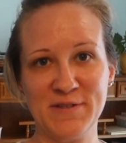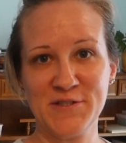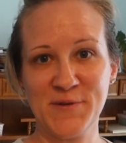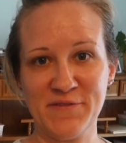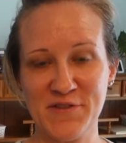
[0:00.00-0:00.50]
I
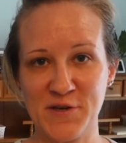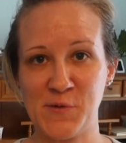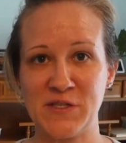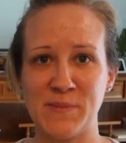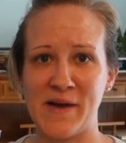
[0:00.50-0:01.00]
just want everything in
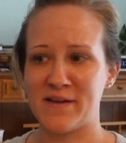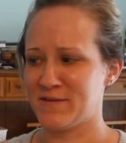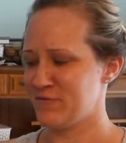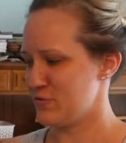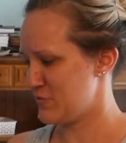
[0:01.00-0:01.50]
one spot
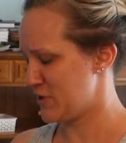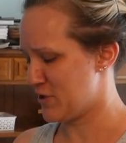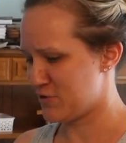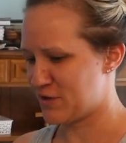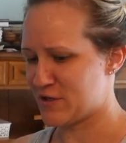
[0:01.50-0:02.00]
and fit it
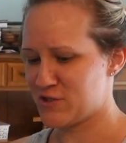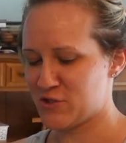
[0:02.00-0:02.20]
all in here.